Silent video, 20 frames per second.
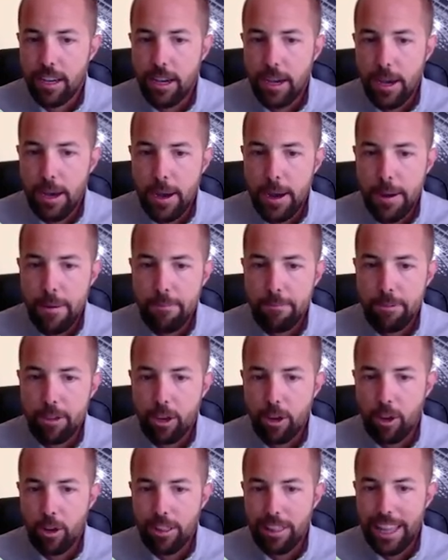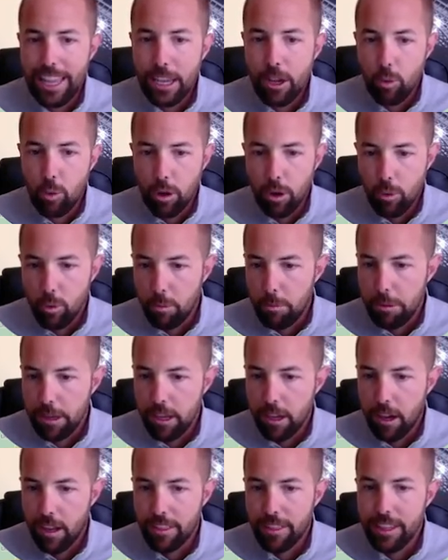uh, you know, Lakewood will
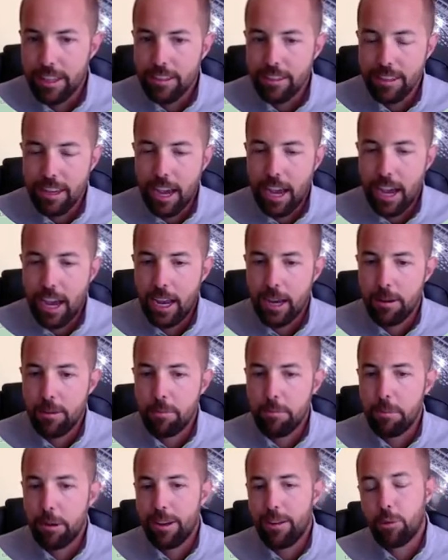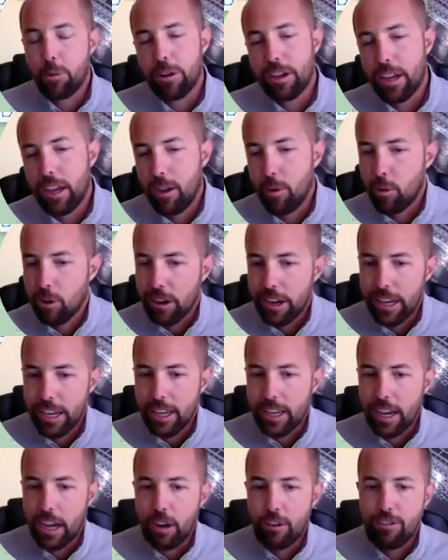be on this side, but we're, get, we're
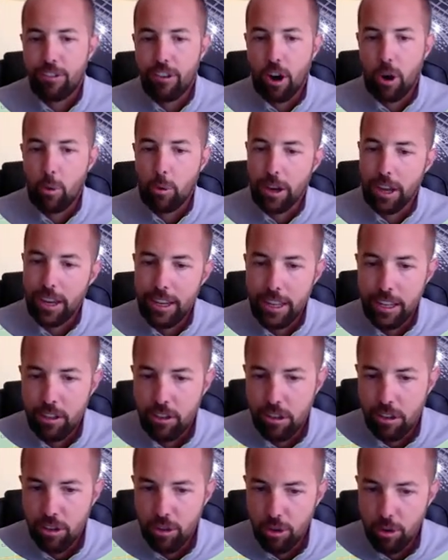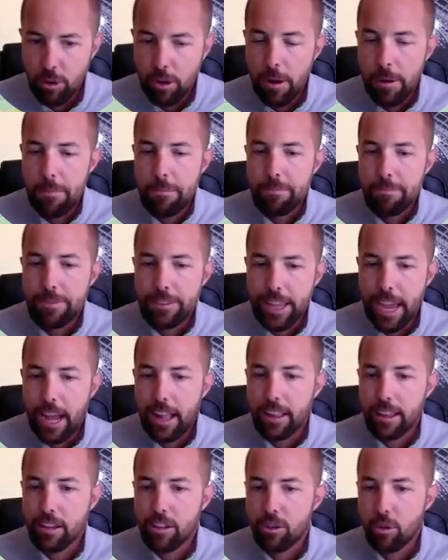getting kind of far. We're getting into
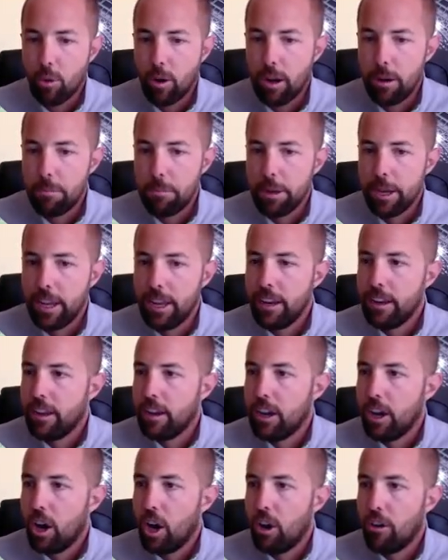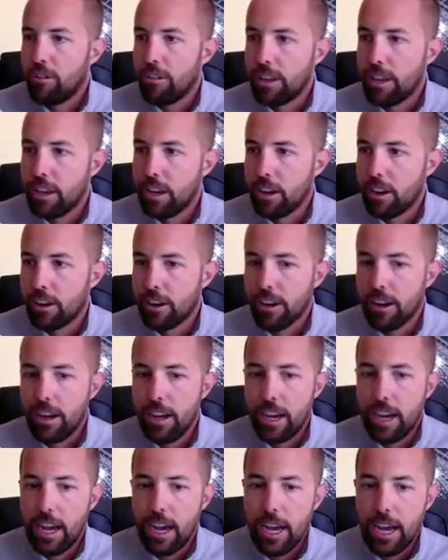Dallas quite a bit over here,
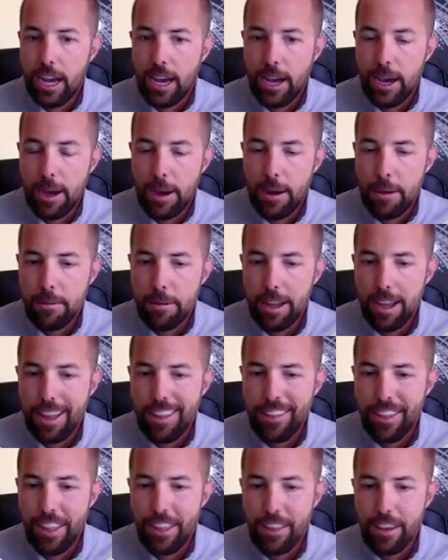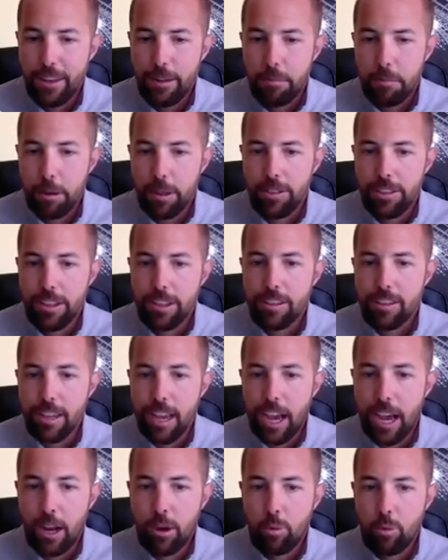uh, and then, but this
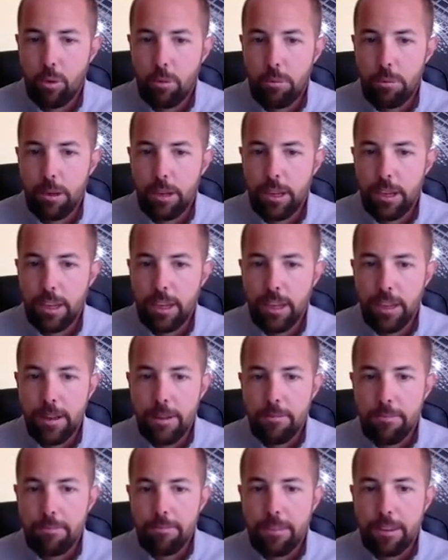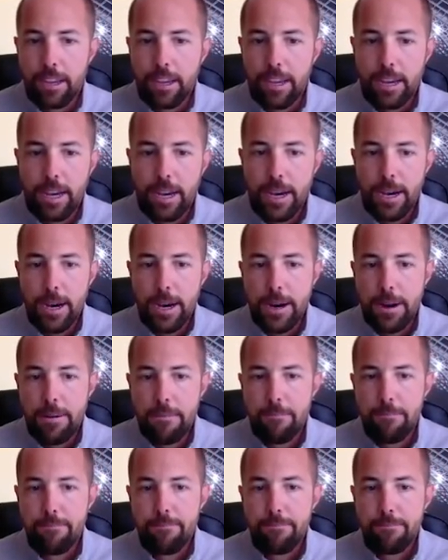side will be,
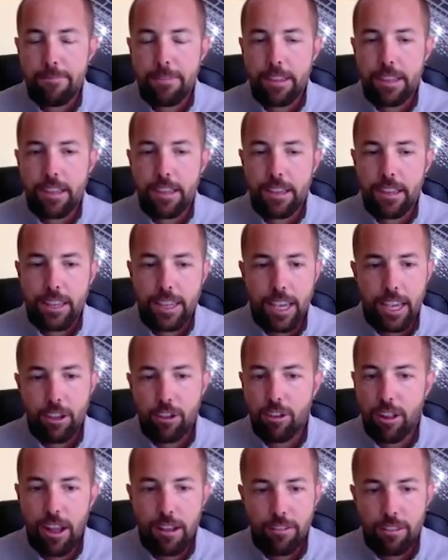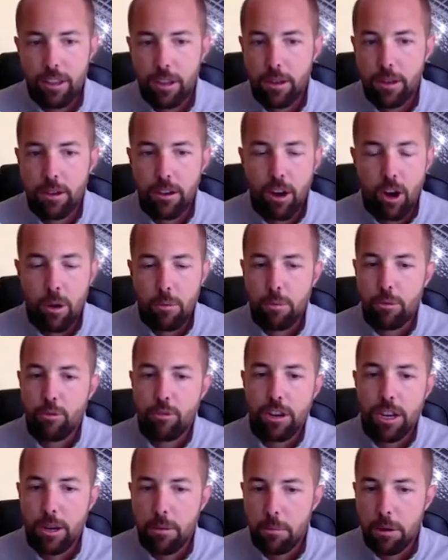um, uh, yeah, you'll have the
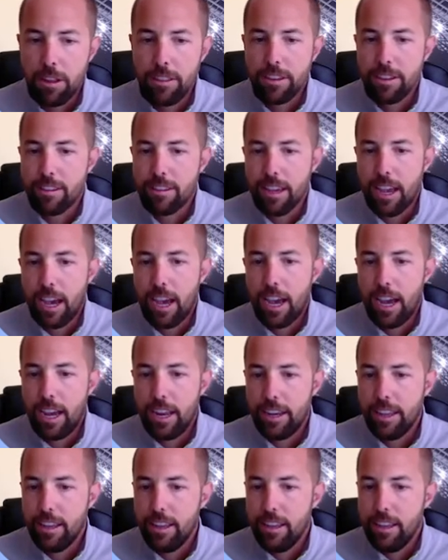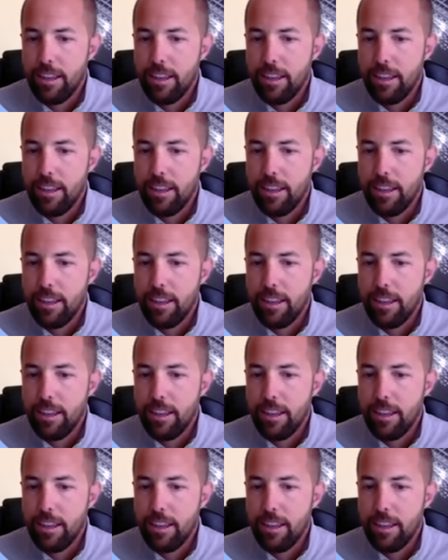Arboretum on this side.